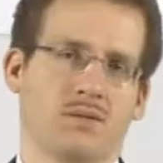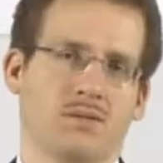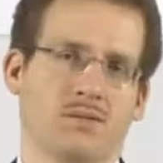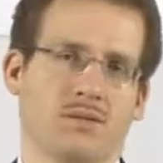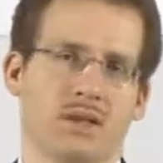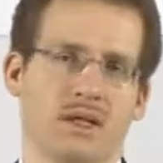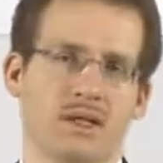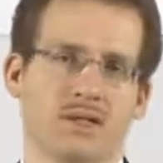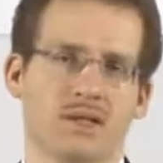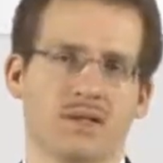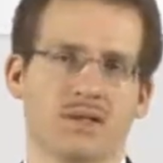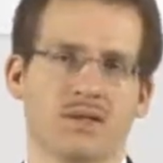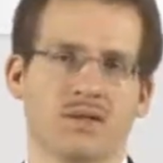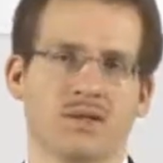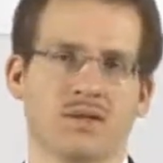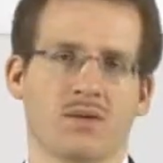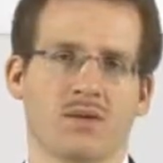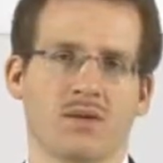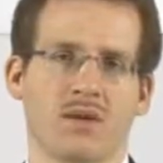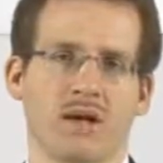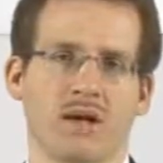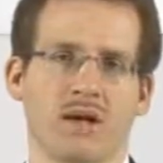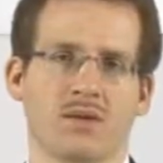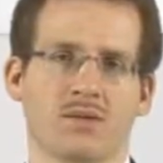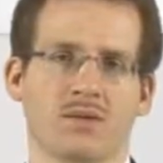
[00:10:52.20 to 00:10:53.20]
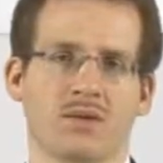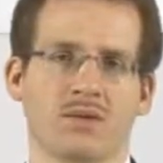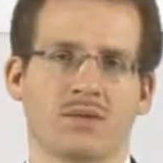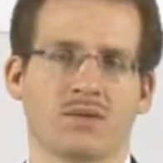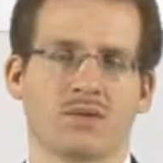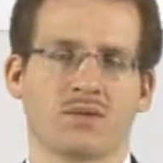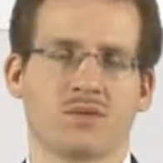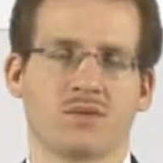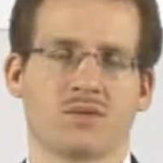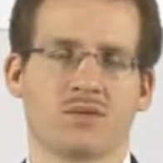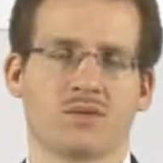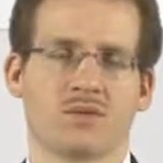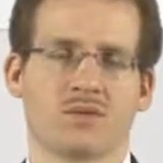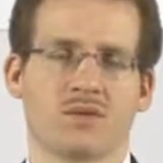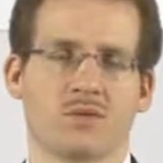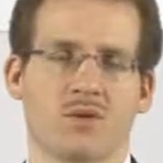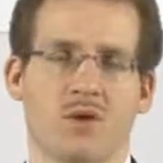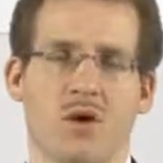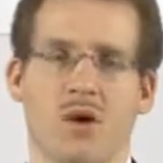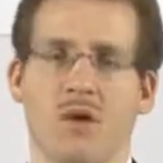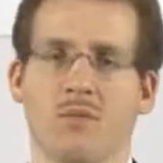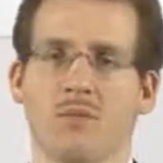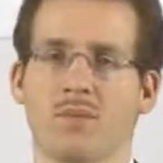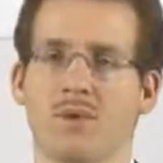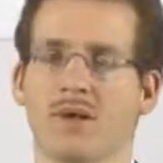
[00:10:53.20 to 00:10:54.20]
by this you are able to do
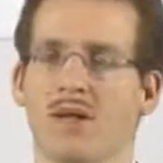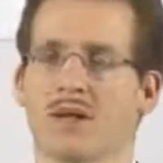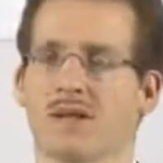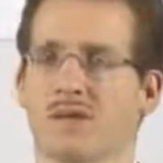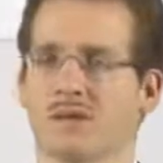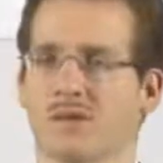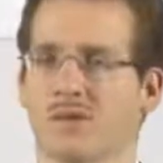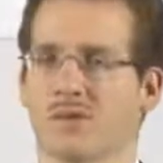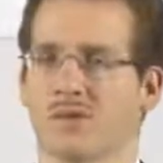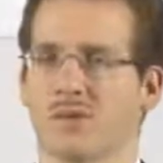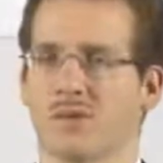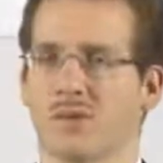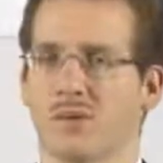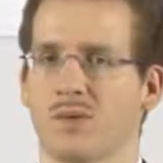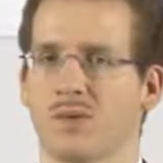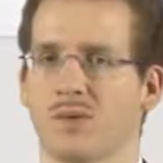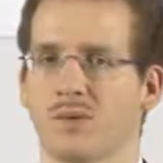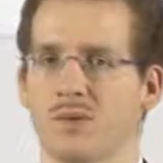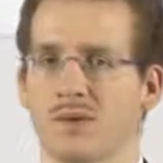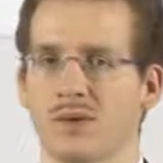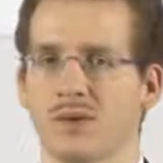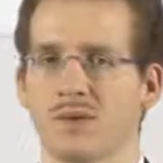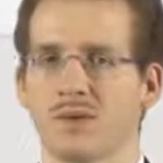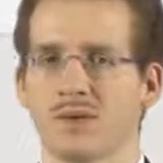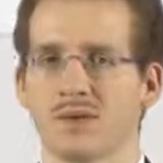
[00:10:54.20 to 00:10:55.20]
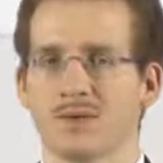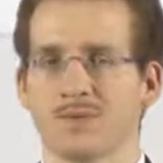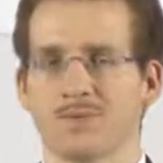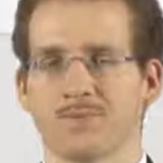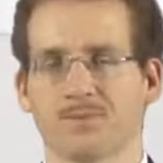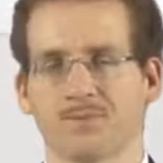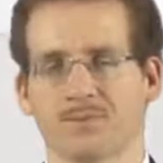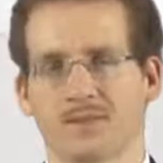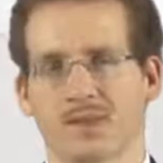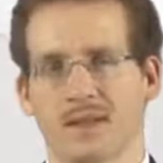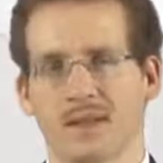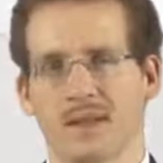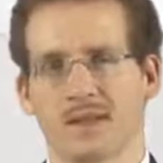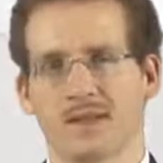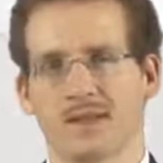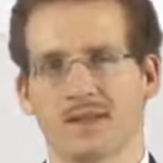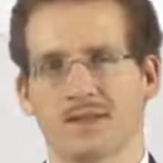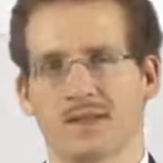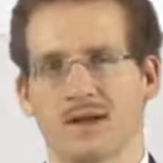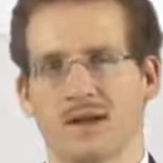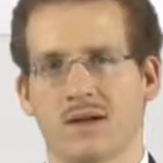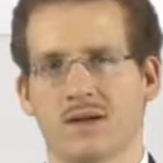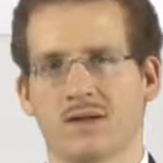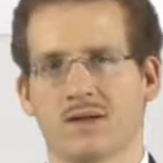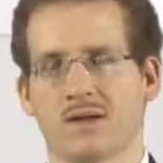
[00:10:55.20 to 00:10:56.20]
complex control flows
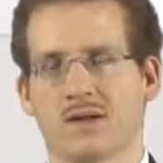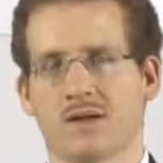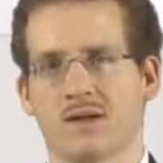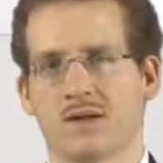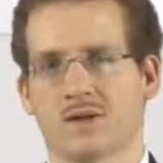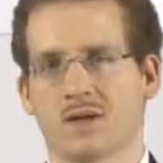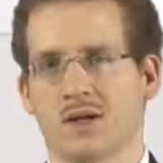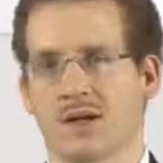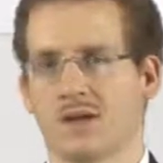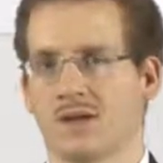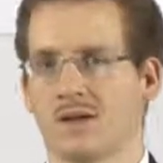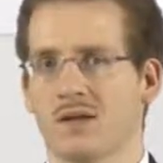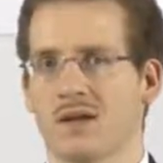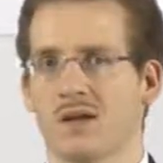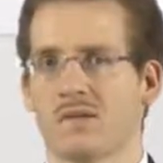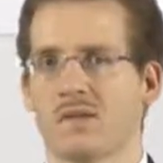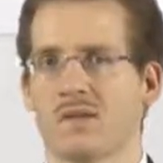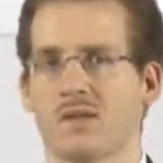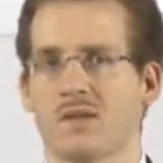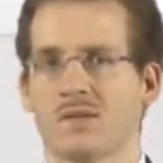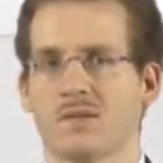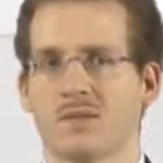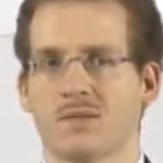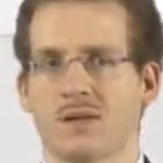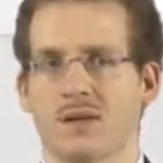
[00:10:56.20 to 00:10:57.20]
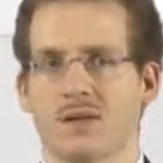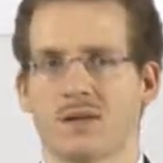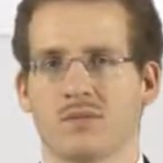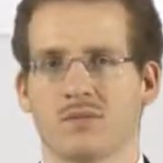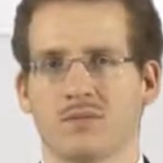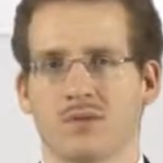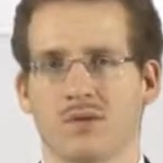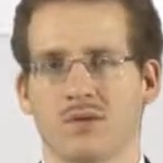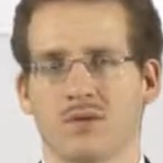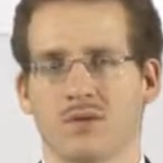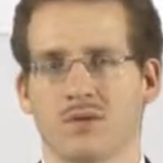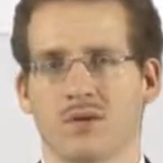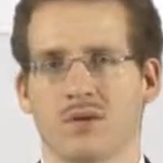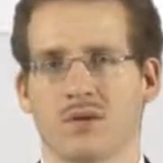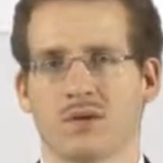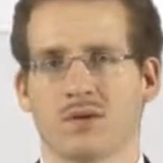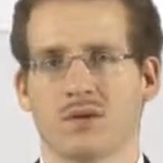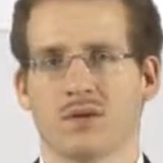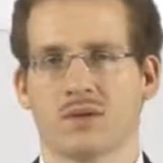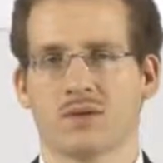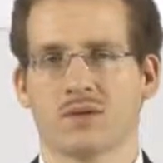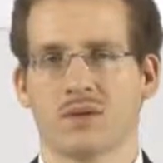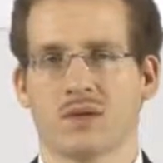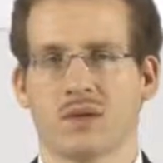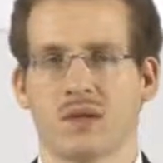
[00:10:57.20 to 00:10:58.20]
inside a shared nothing
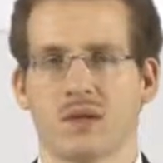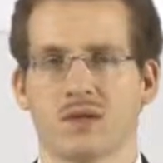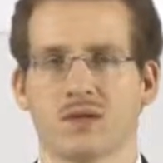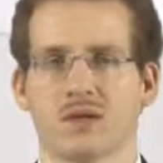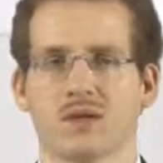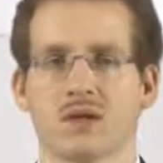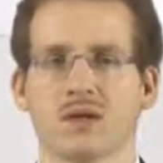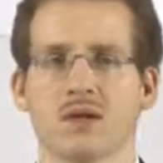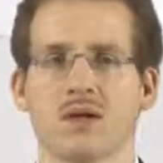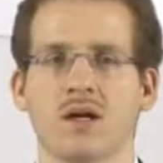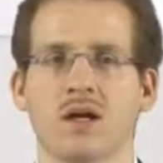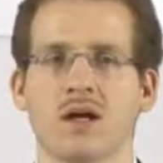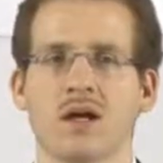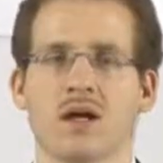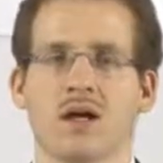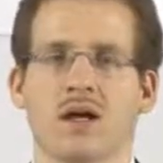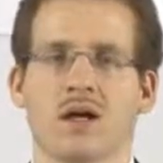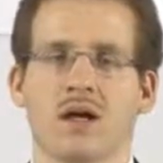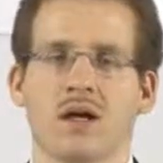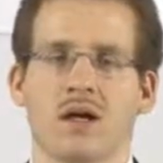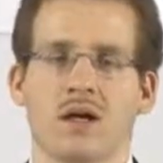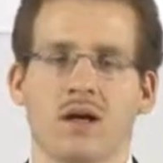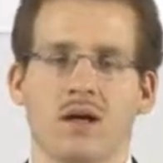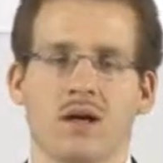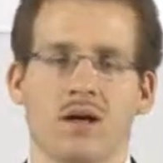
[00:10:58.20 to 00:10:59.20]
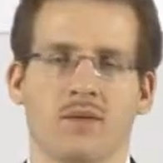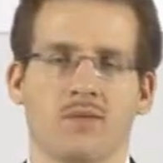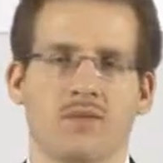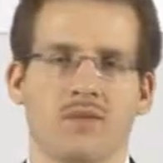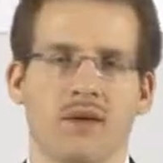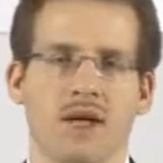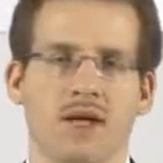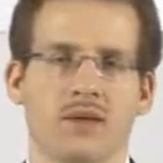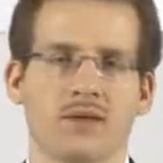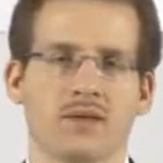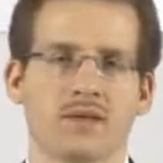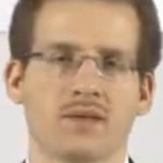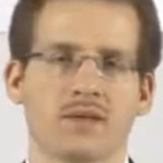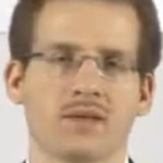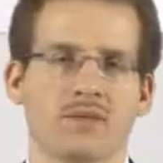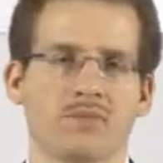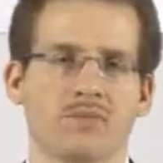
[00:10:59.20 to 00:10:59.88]
concurrent application. And this